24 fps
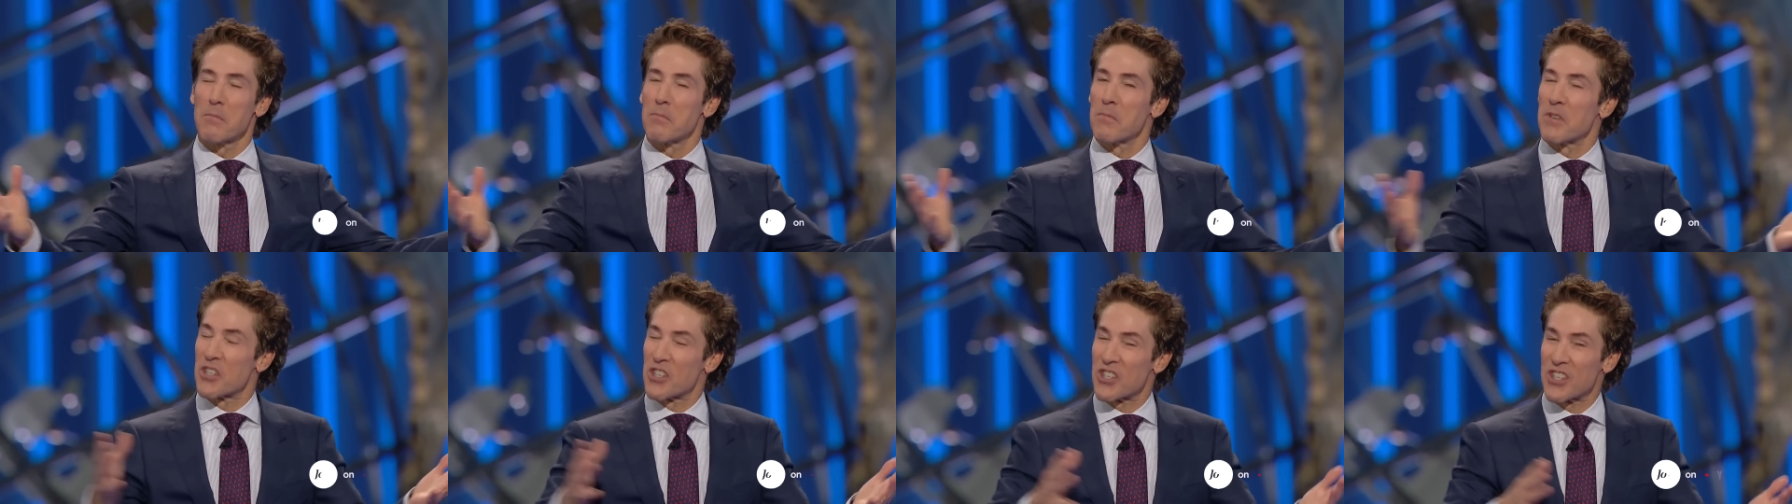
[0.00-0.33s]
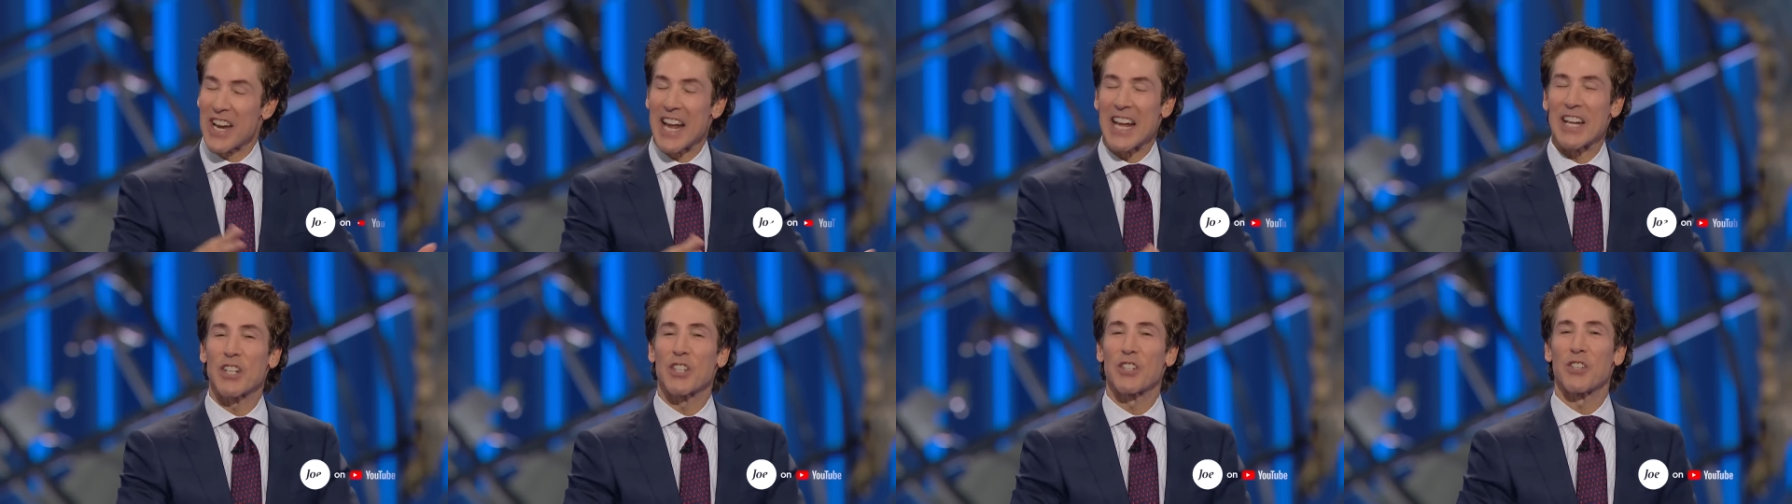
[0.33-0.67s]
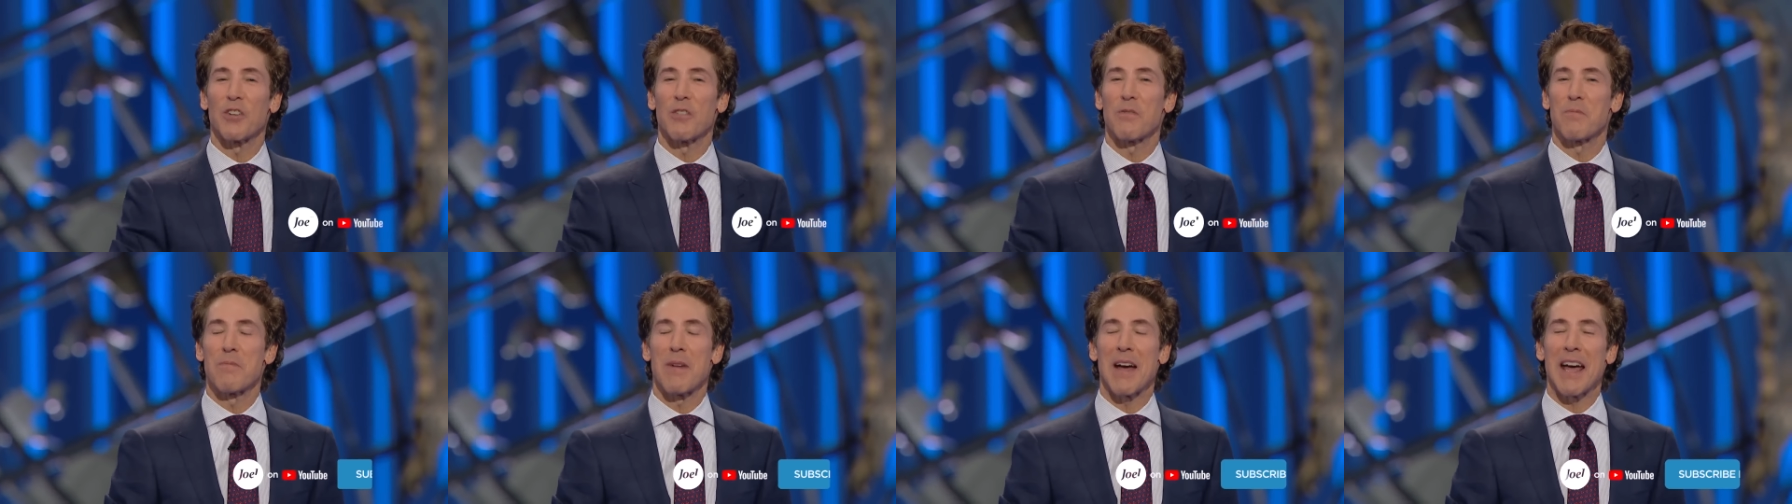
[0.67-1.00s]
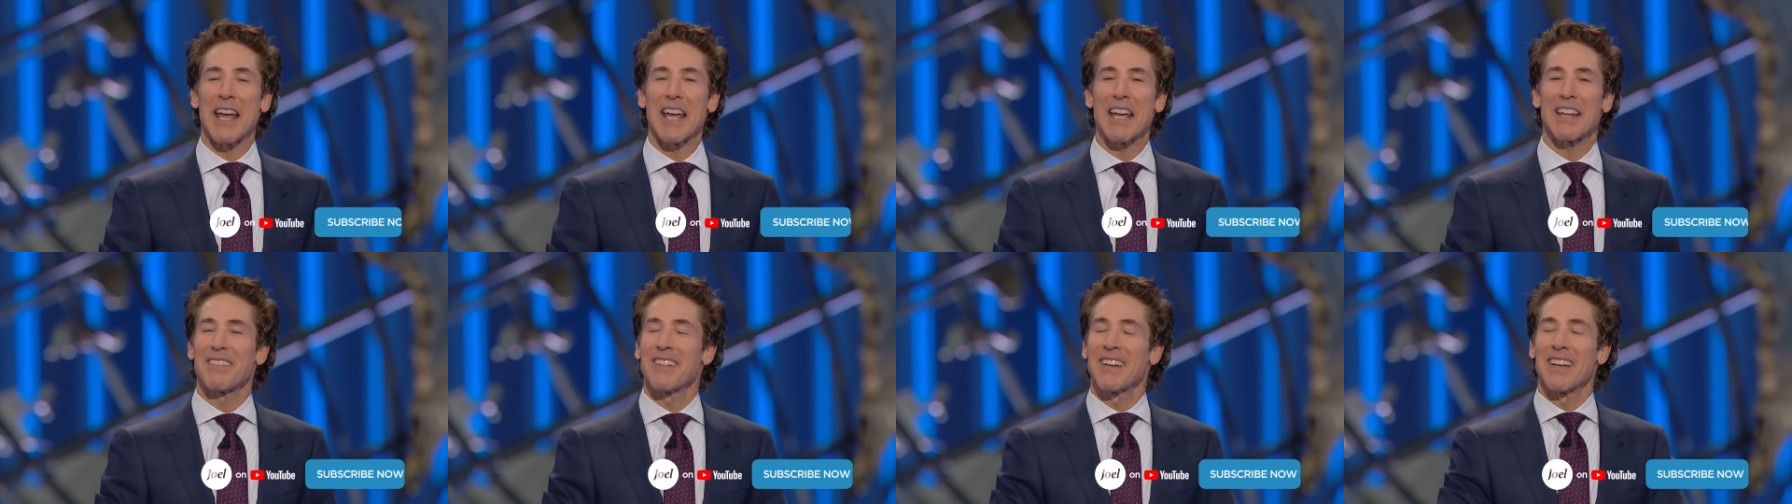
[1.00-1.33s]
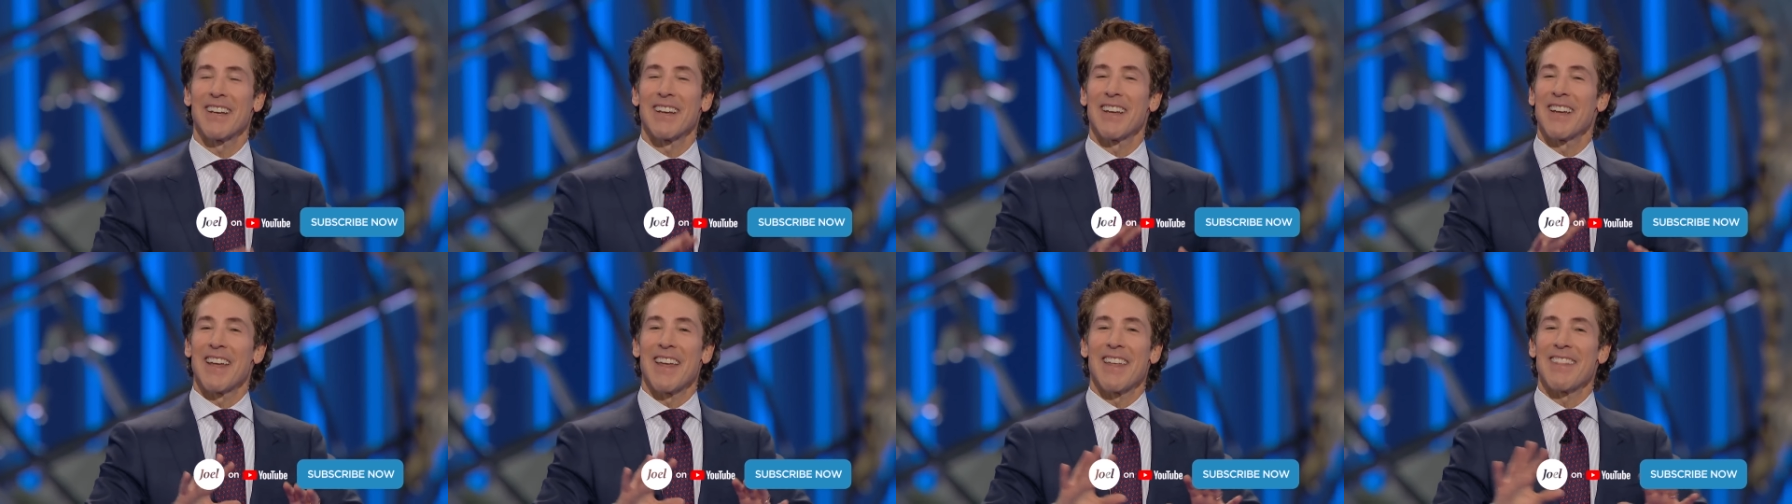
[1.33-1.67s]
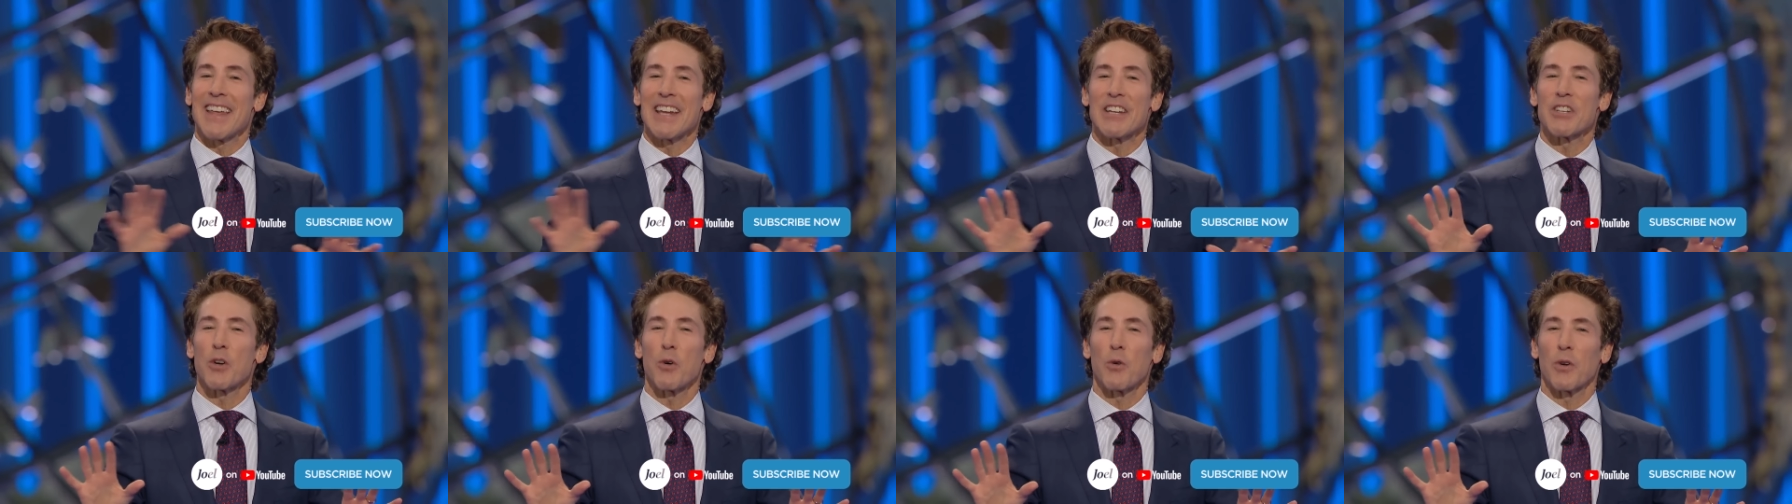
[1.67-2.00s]
mistakes you've made.
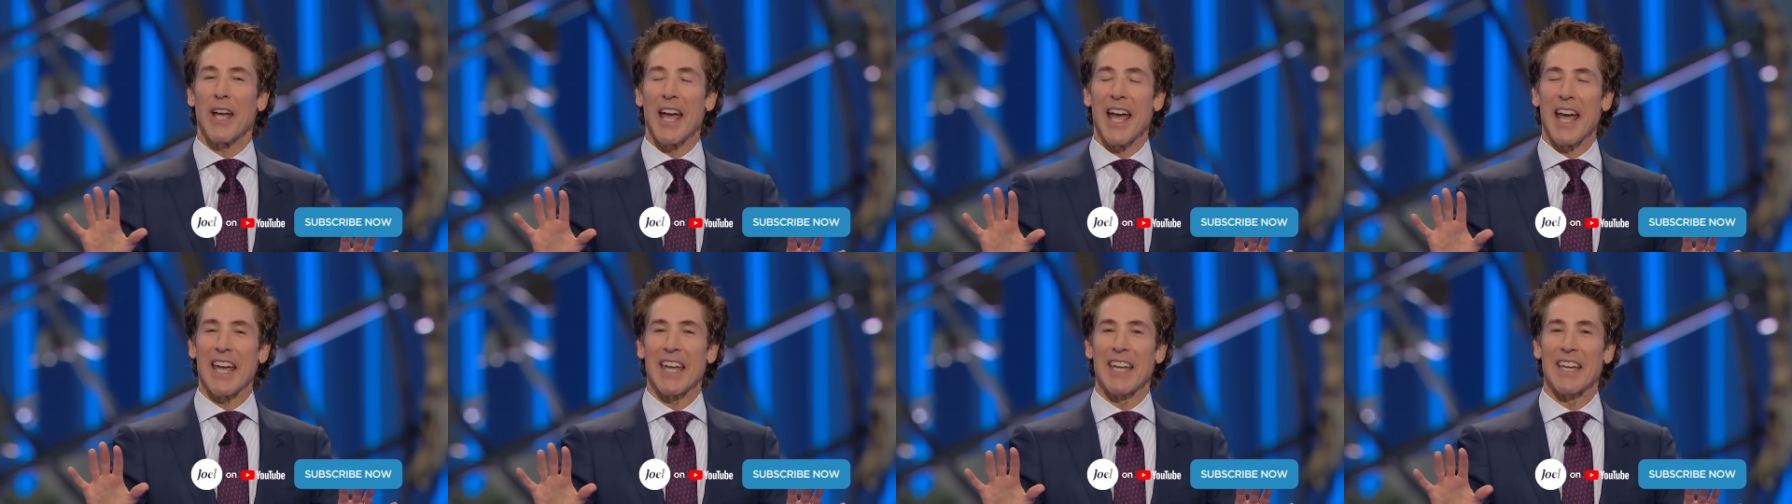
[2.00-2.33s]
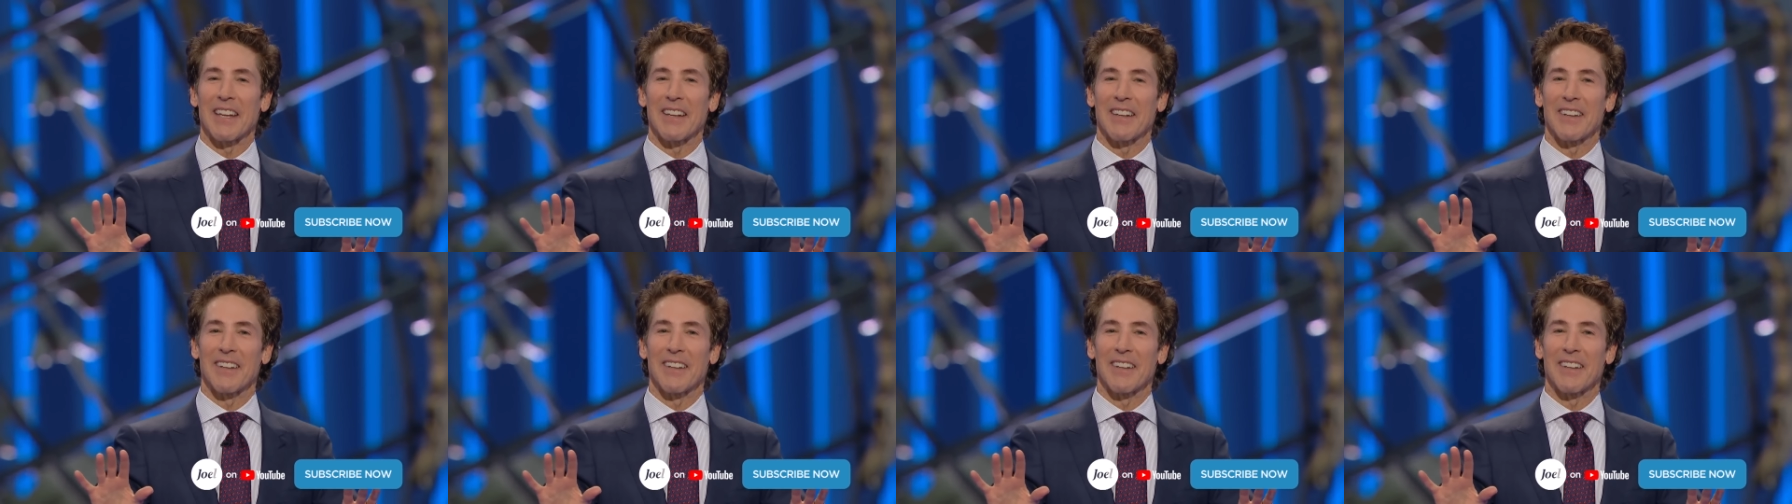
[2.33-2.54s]
That's okay.